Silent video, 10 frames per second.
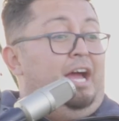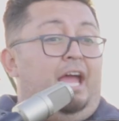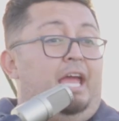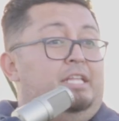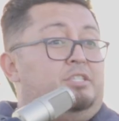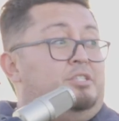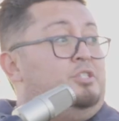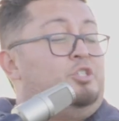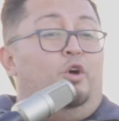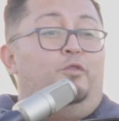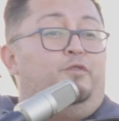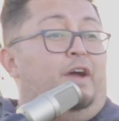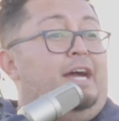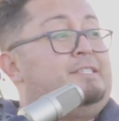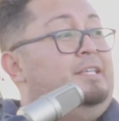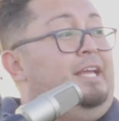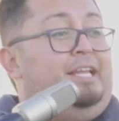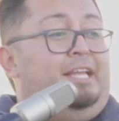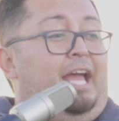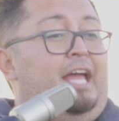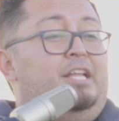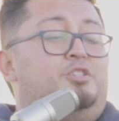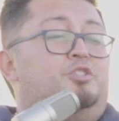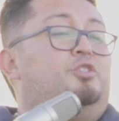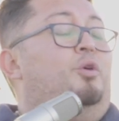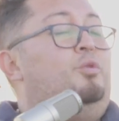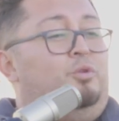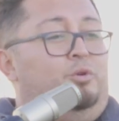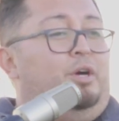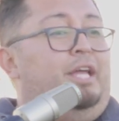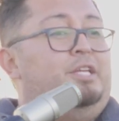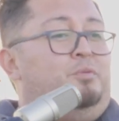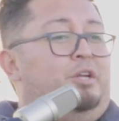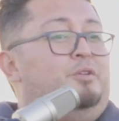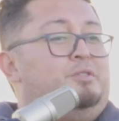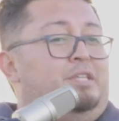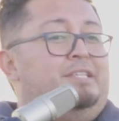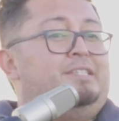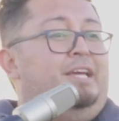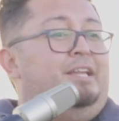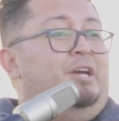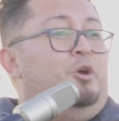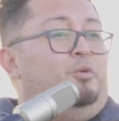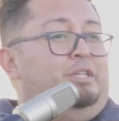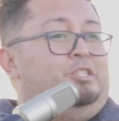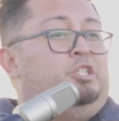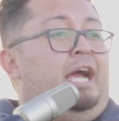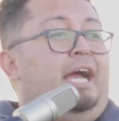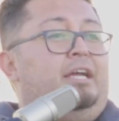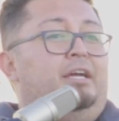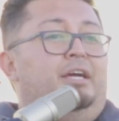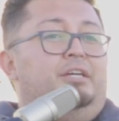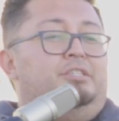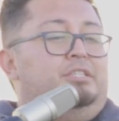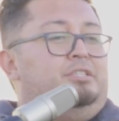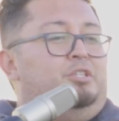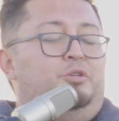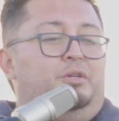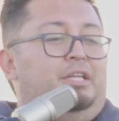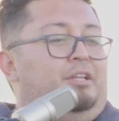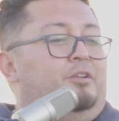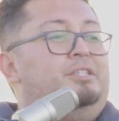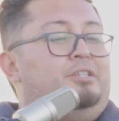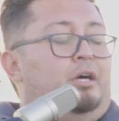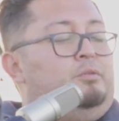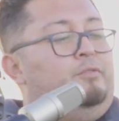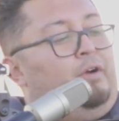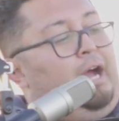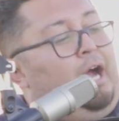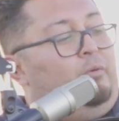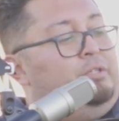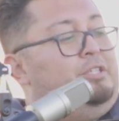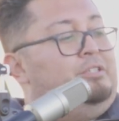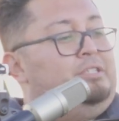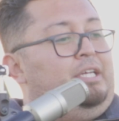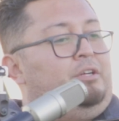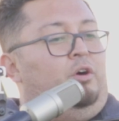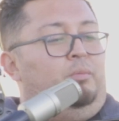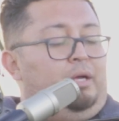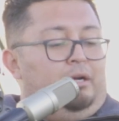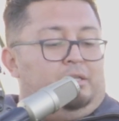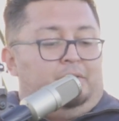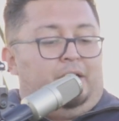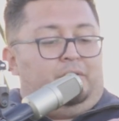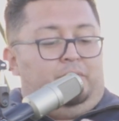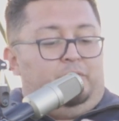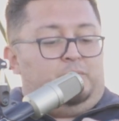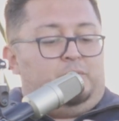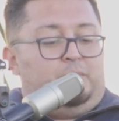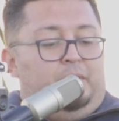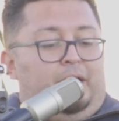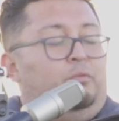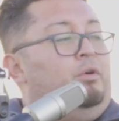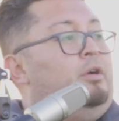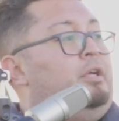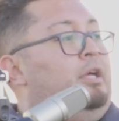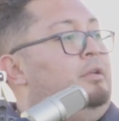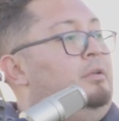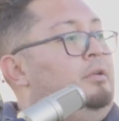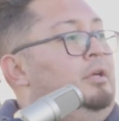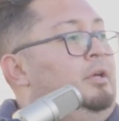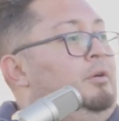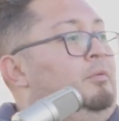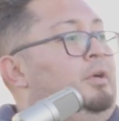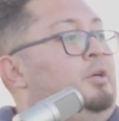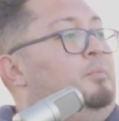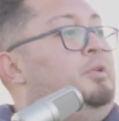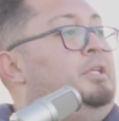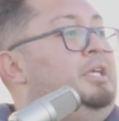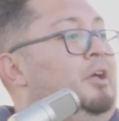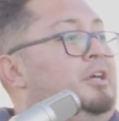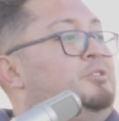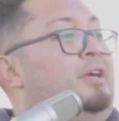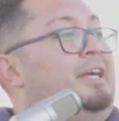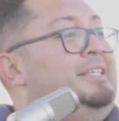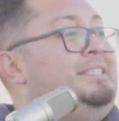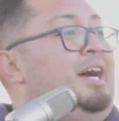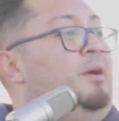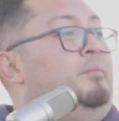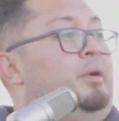it's so fascinating and it's so cool. And it's one of those things that with Jack, just you can literally talk to him for hours and you're just like, oh my gosh, like we were supposed to be at work and we completely lost track of time.